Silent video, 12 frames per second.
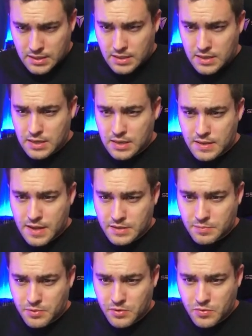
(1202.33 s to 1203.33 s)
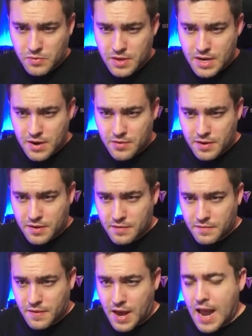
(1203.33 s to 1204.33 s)
Uh, that's pretty cool. The
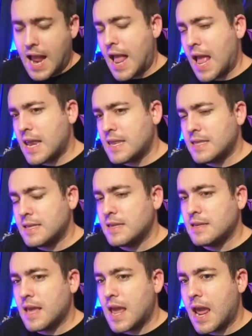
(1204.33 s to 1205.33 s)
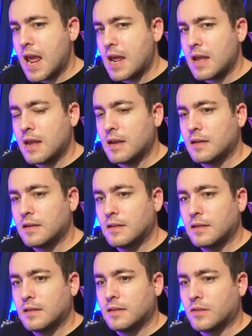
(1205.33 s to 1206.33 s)
narrative. I had the A,
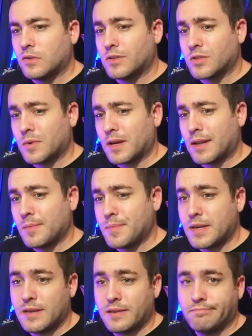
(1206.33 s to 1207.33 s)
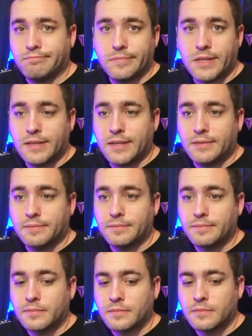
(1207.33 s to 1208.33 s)
so here's a way to get B, and then
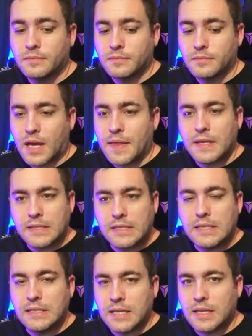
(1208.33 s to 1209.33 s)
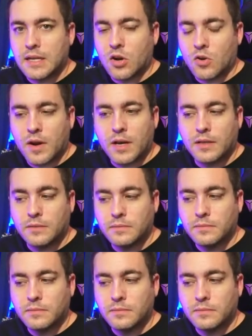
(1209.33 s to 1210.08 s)
I think C's a thing already.